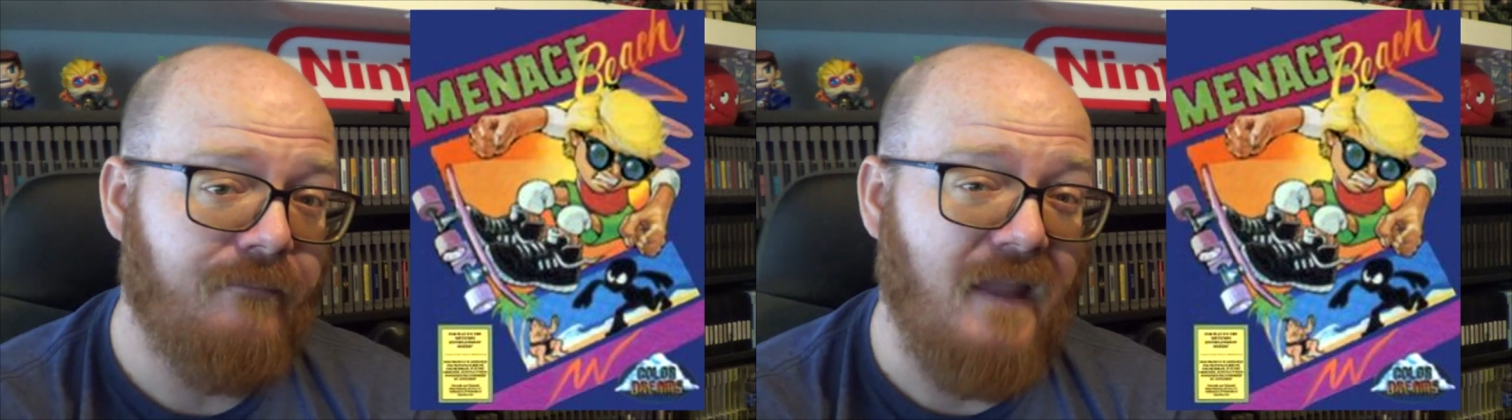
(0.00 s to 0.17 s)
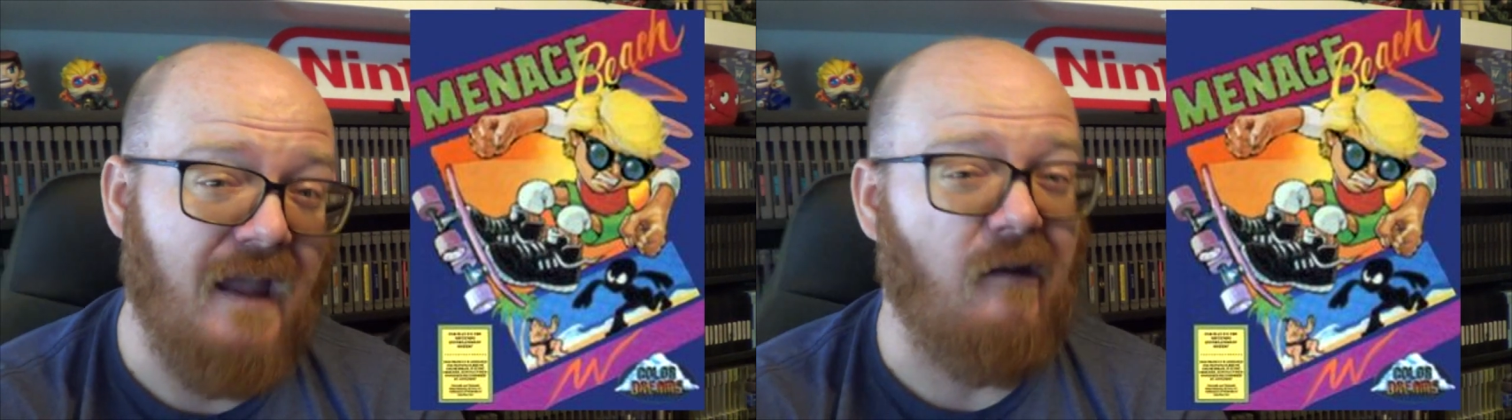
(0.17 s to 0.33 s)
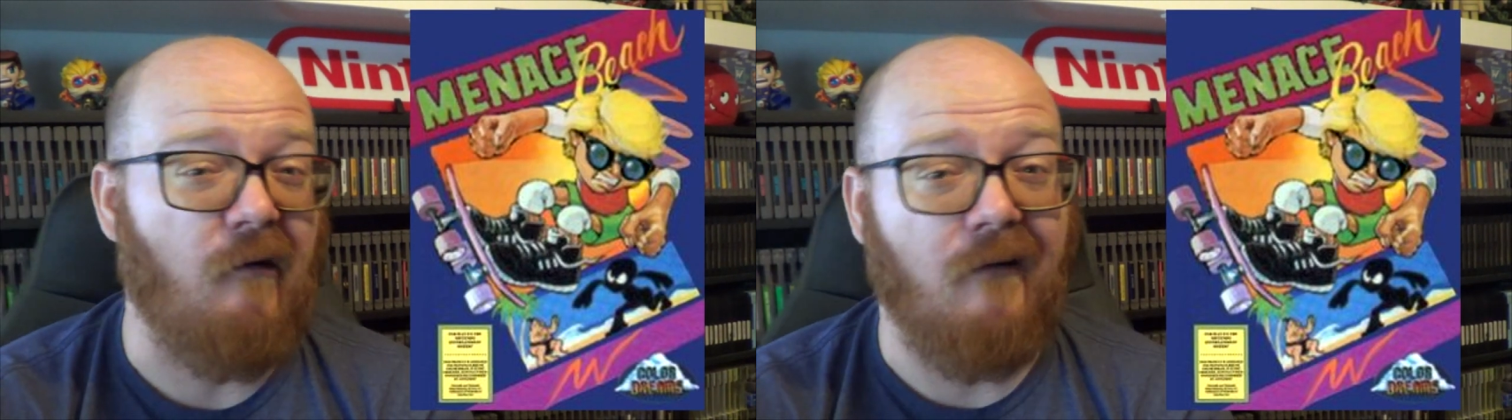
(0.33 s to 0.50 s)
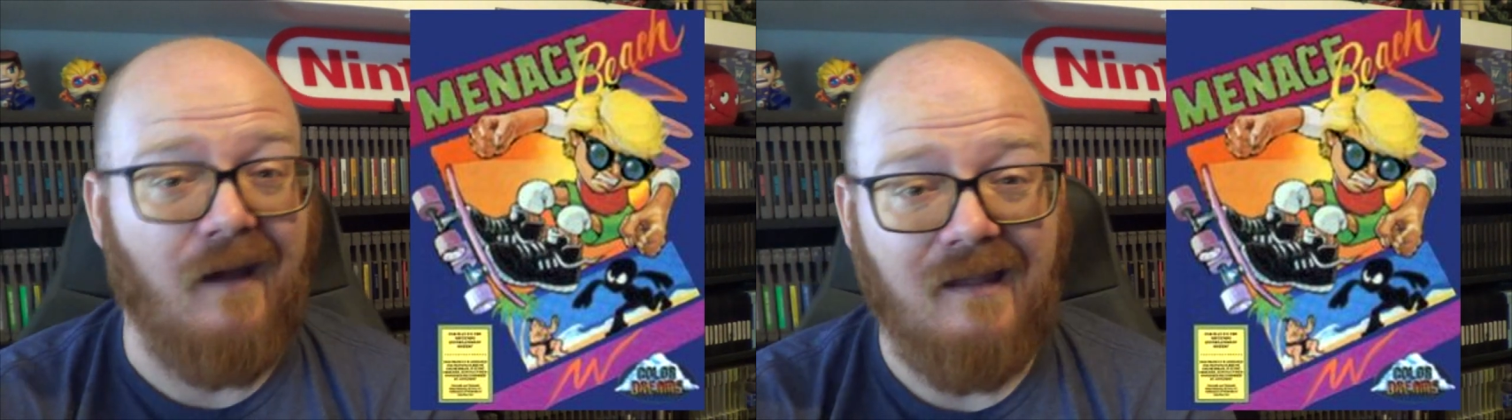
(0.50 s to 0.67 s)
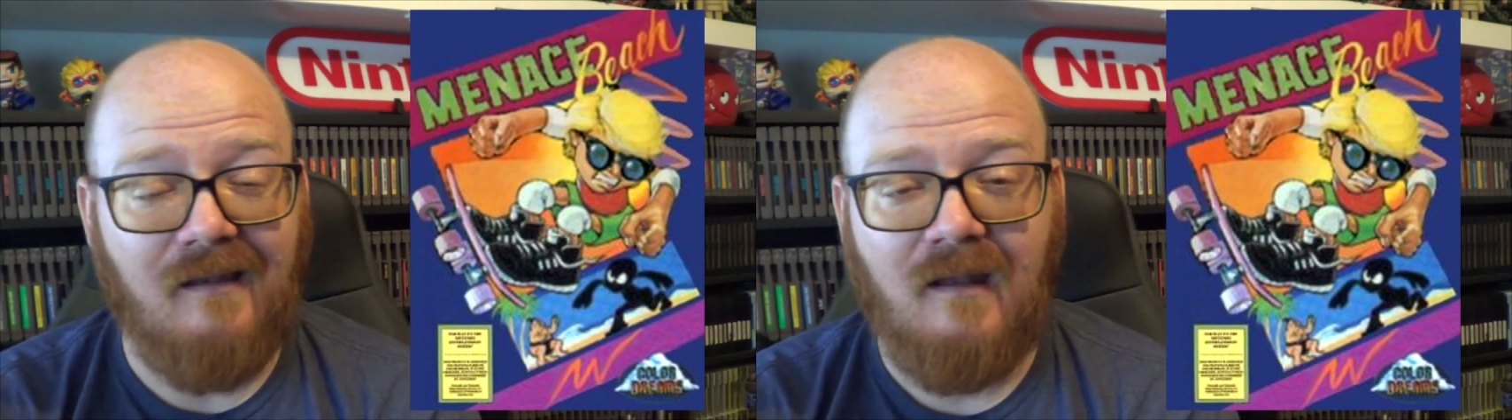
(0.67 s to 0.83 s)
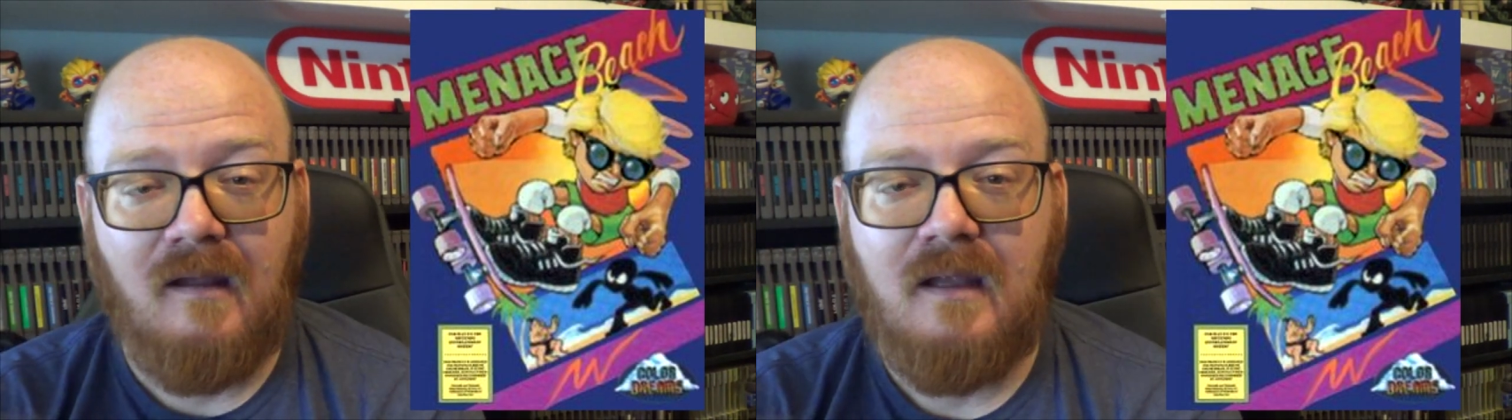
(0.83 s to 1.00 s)
Not
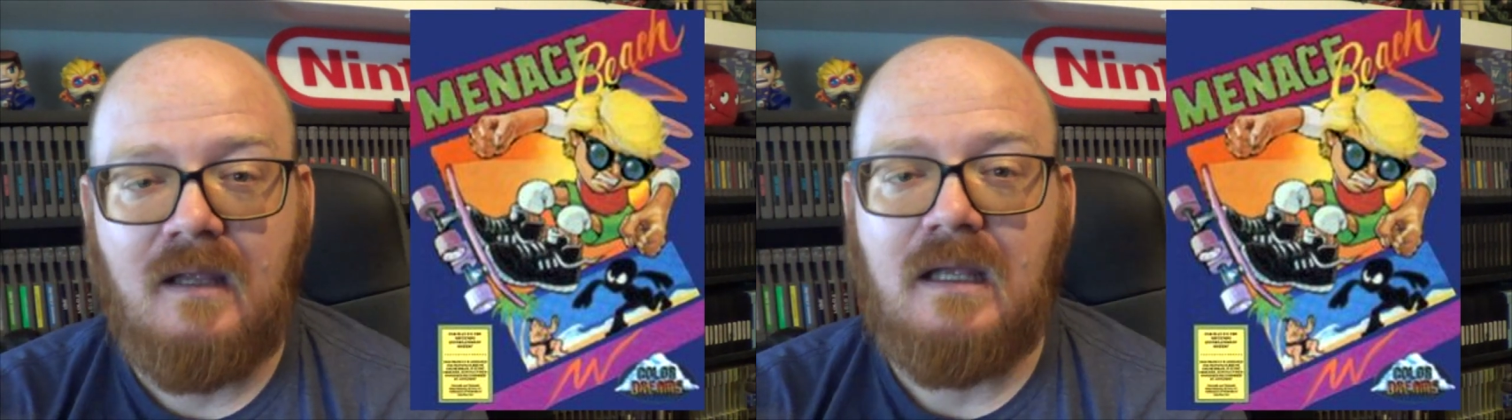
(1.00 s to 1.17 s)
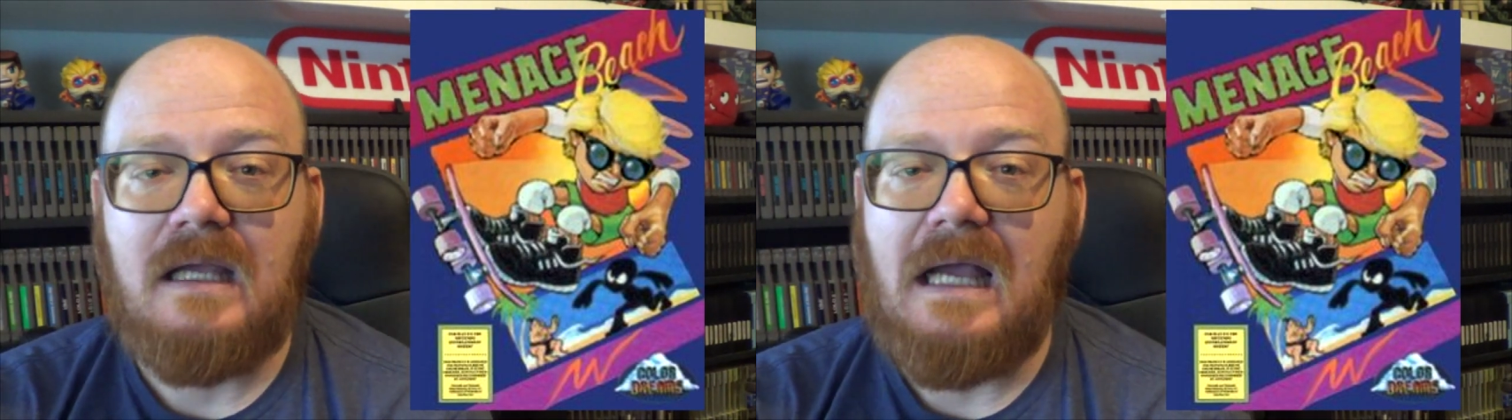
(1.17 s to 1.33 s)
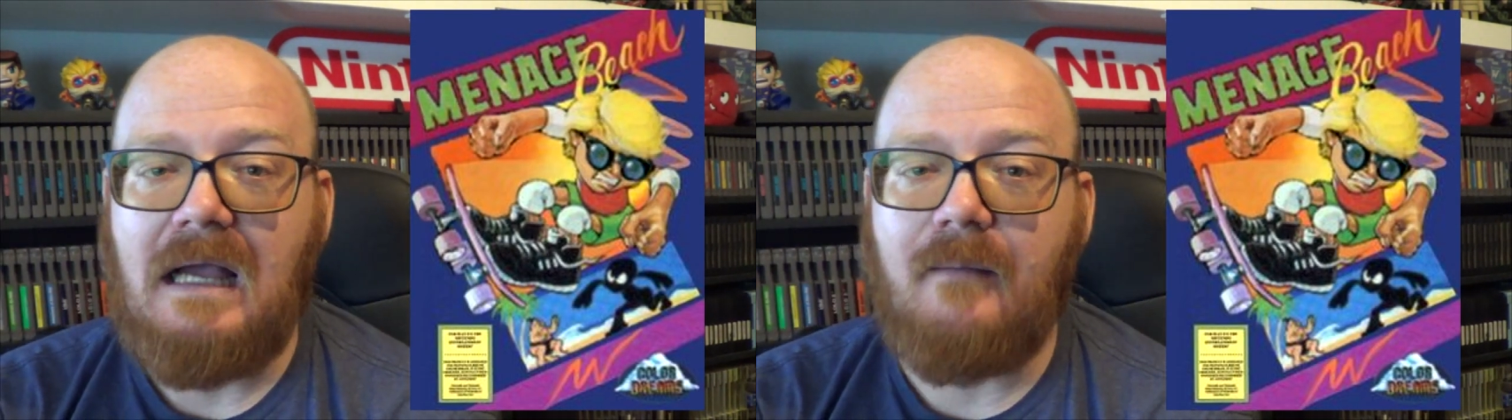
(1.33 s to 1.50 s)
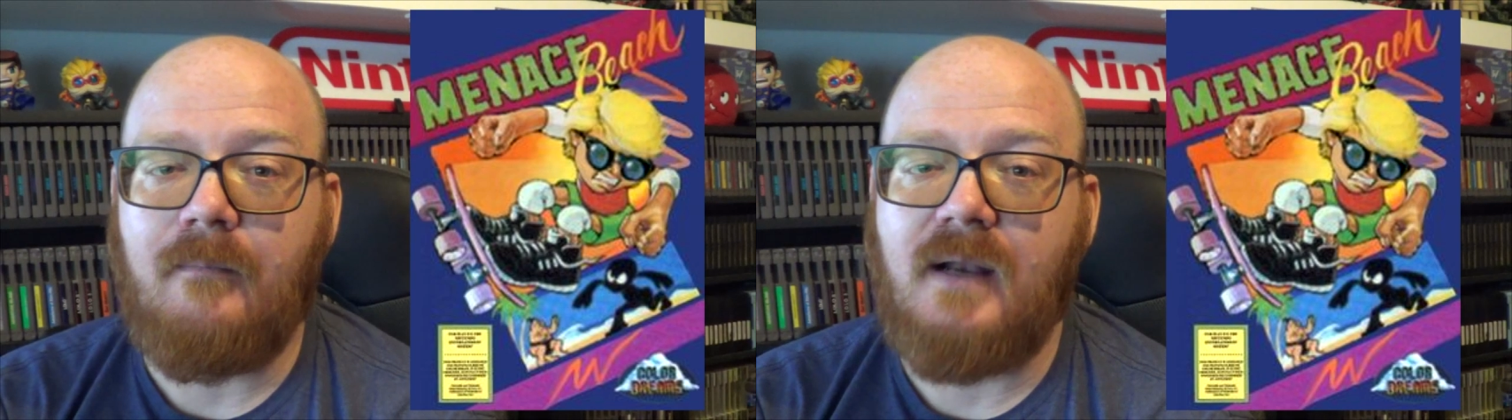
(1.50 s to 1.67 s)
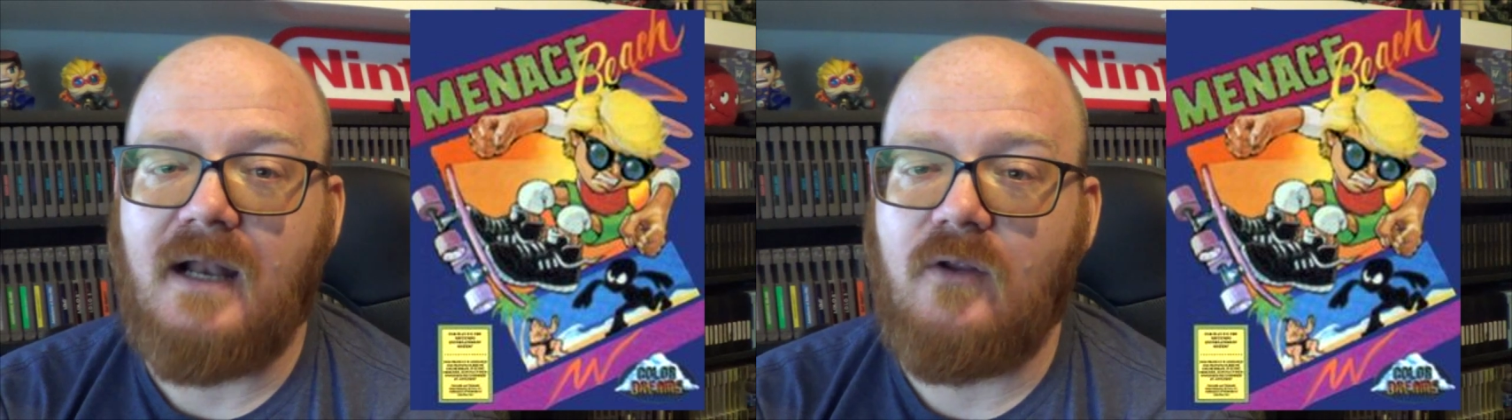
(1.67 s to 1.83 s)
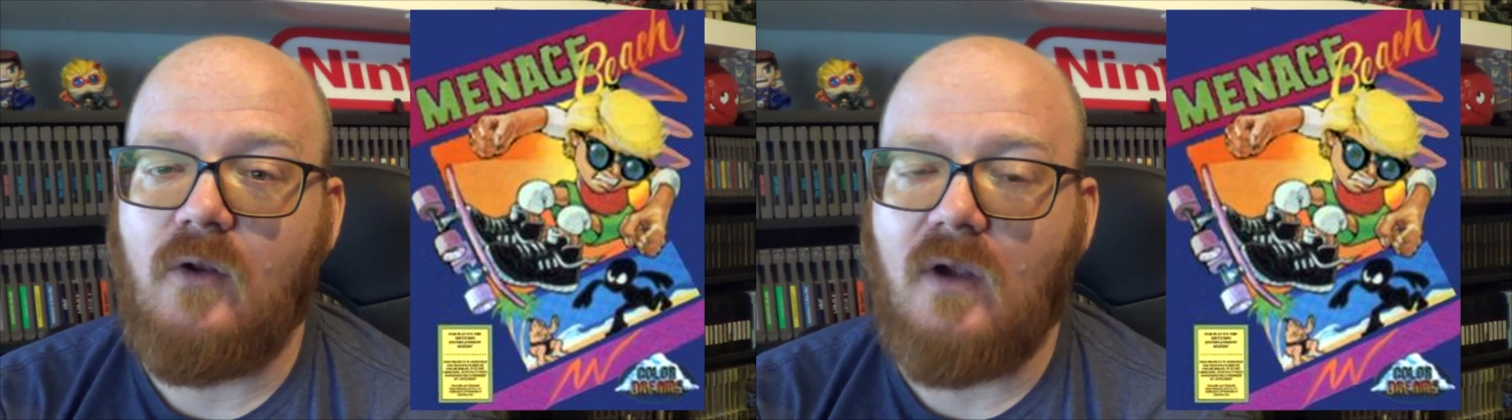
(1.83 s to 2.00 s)
great, but
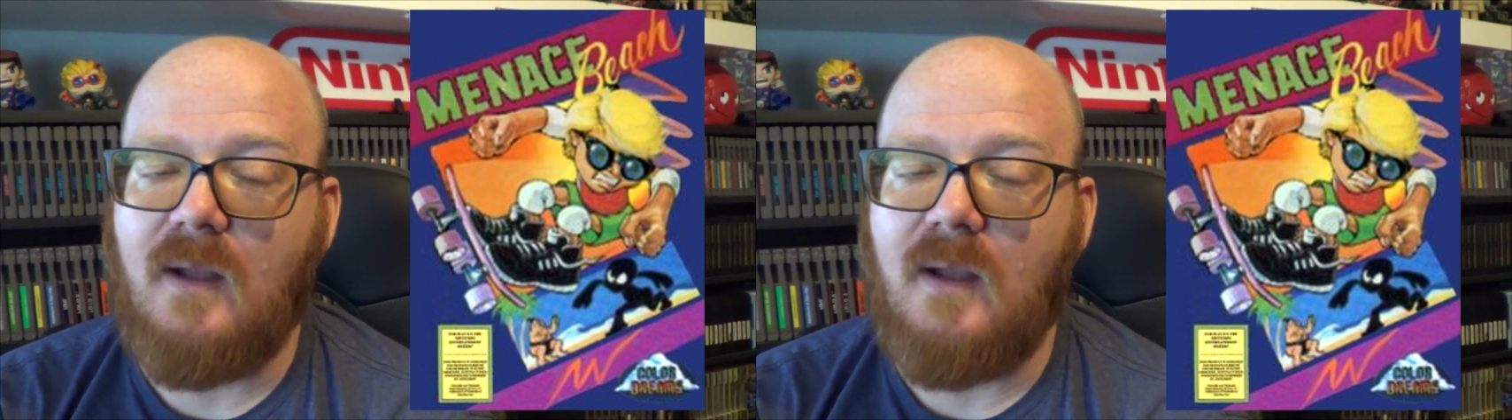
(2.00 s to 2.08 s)
I do know a